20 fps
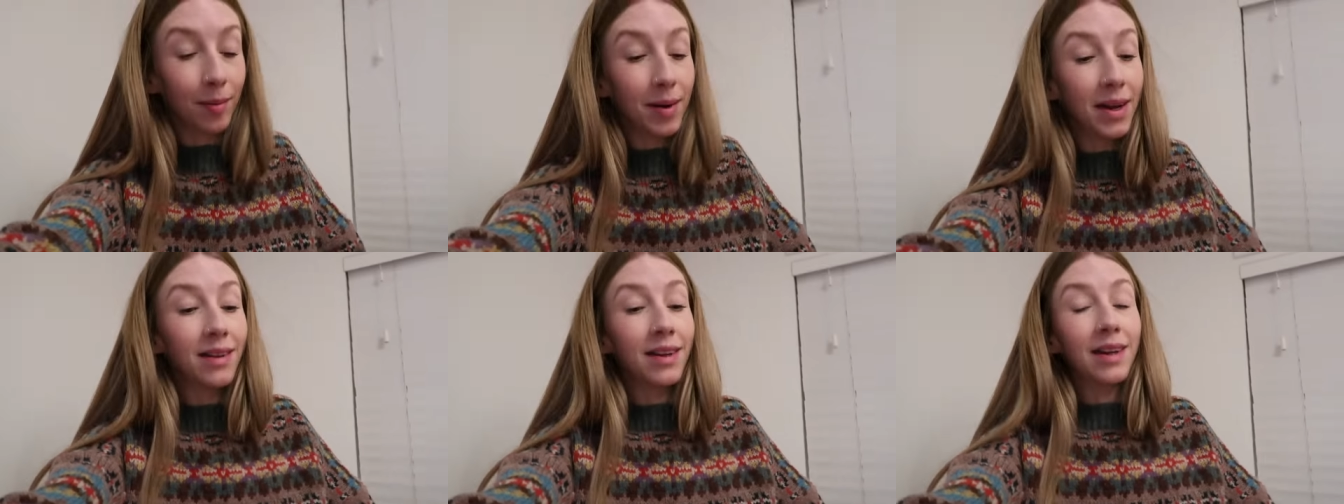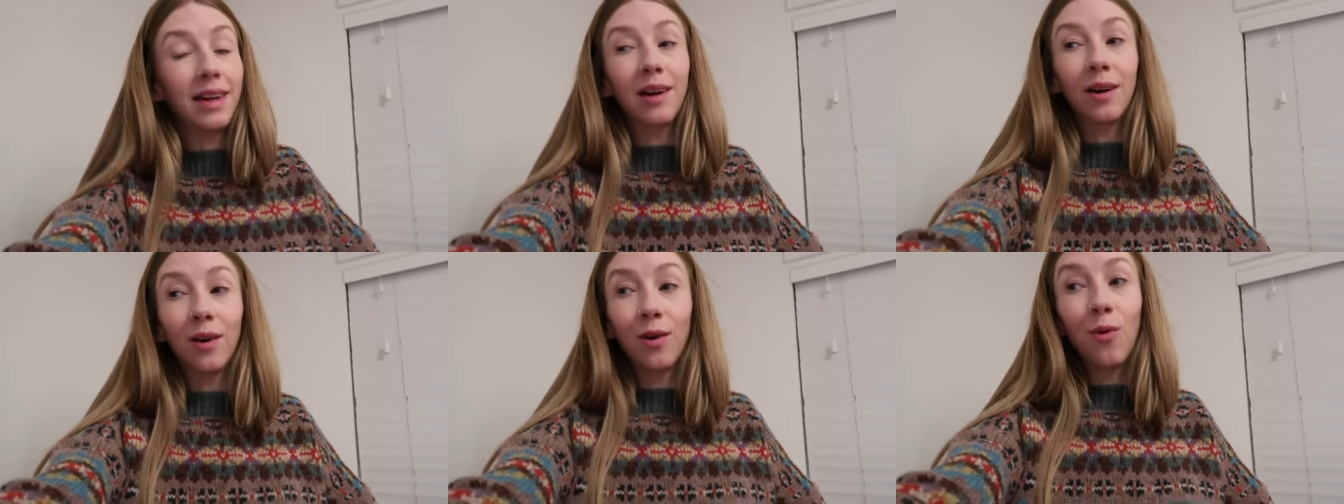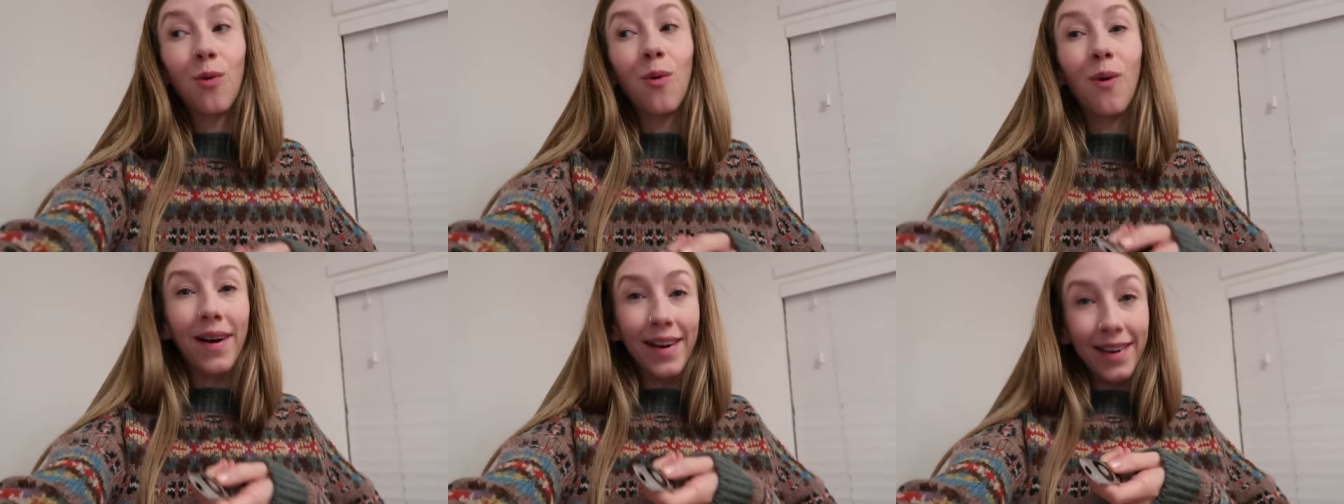I'm getting
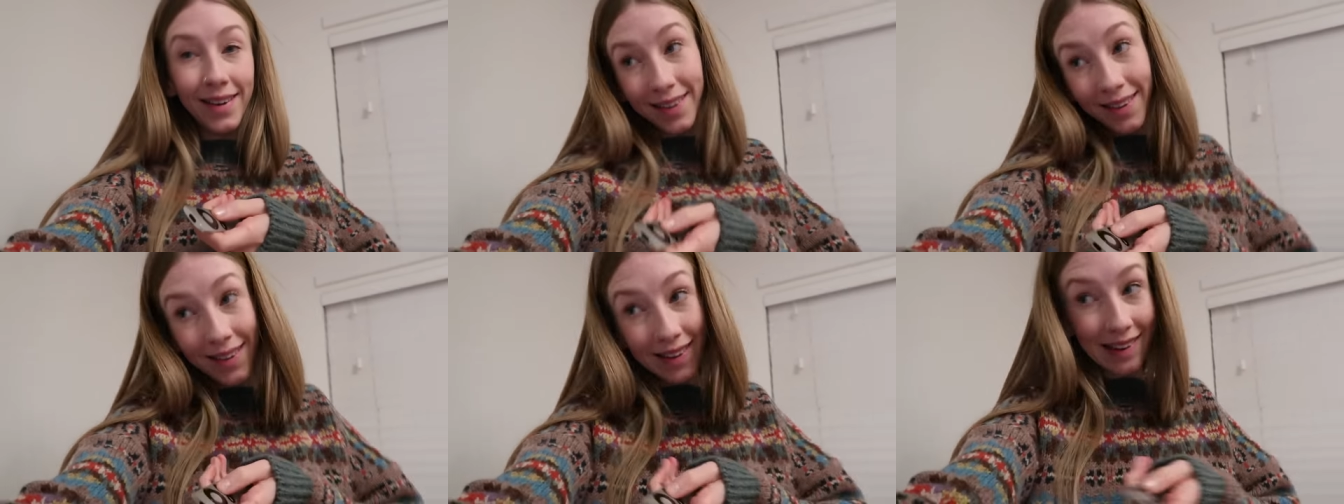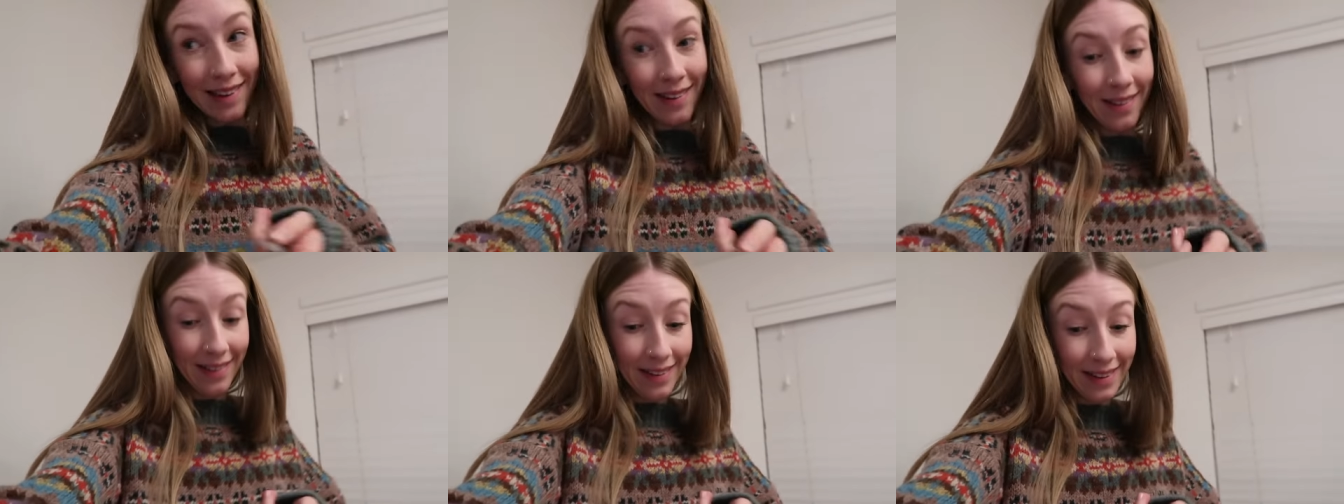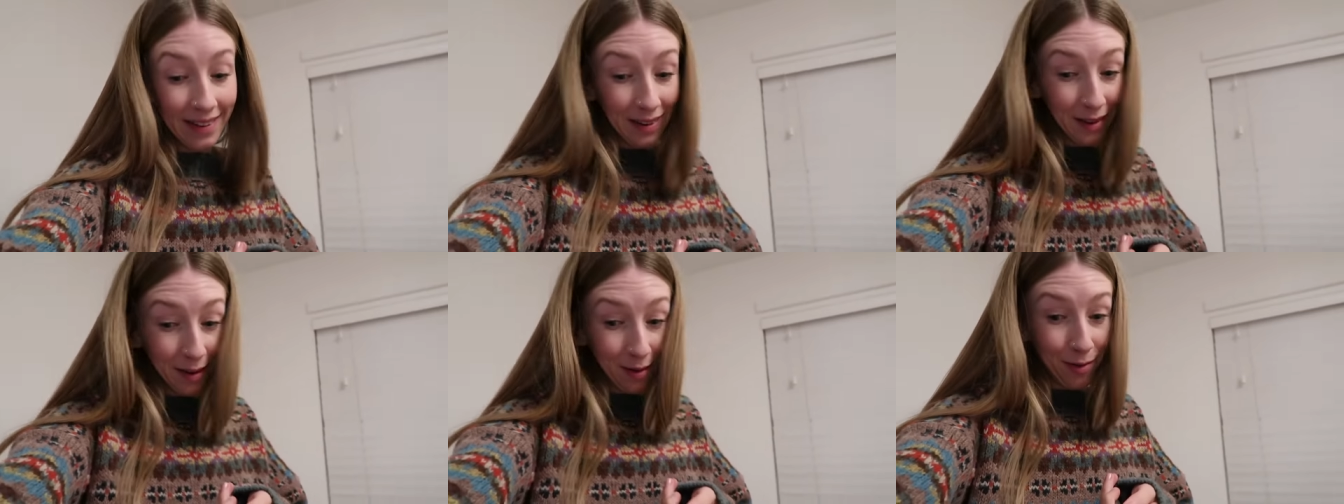quite
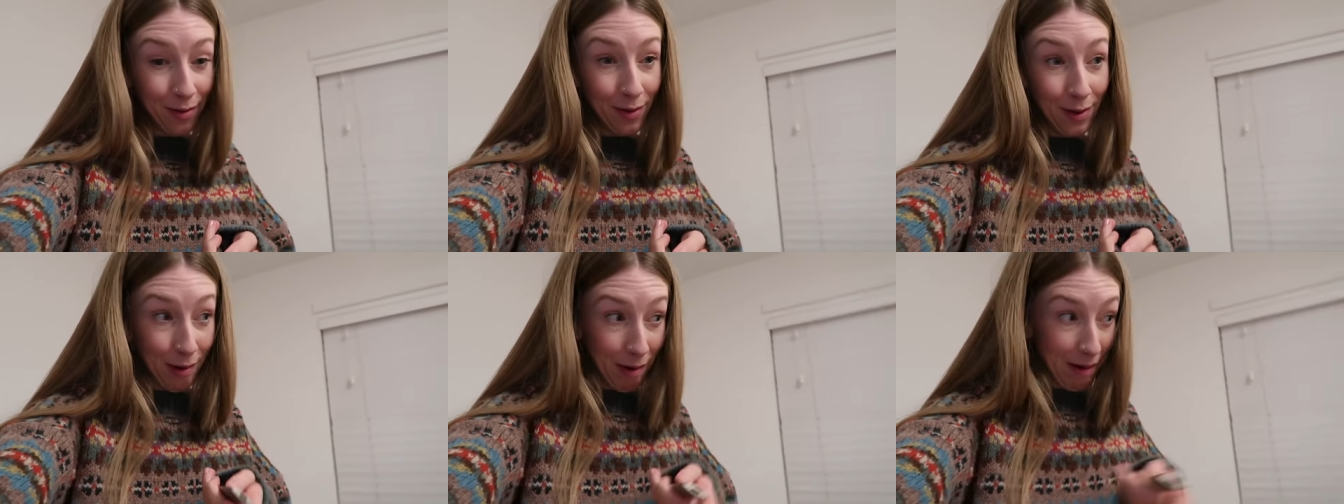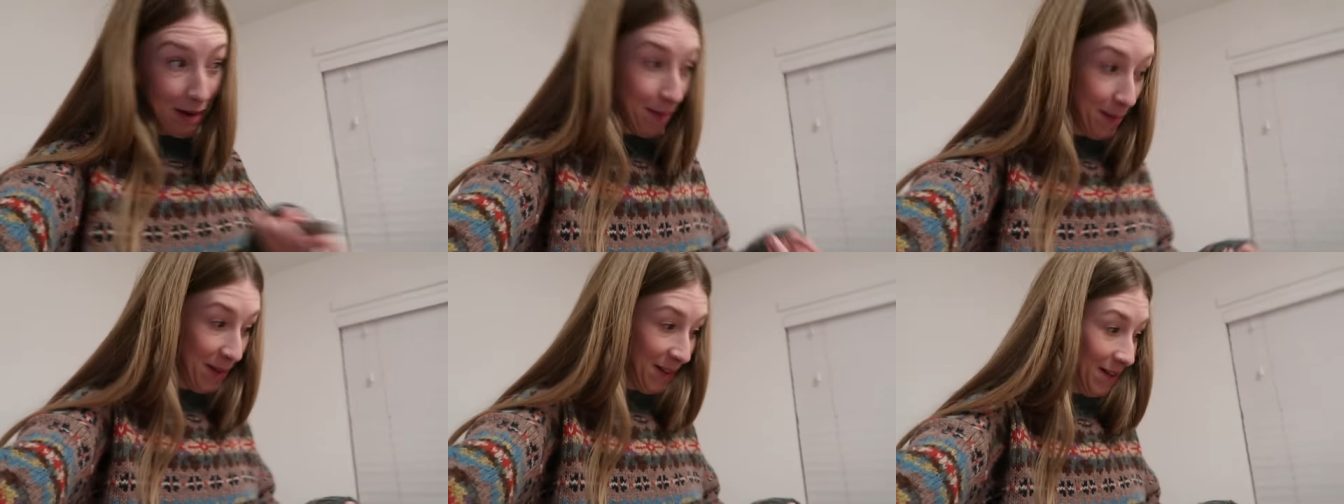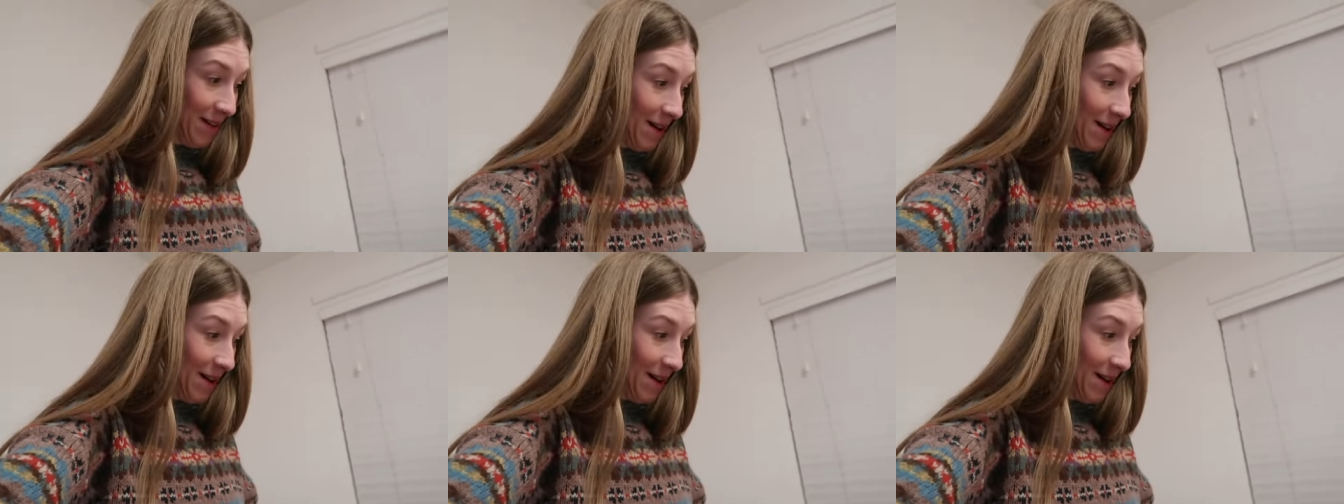excited for Christmas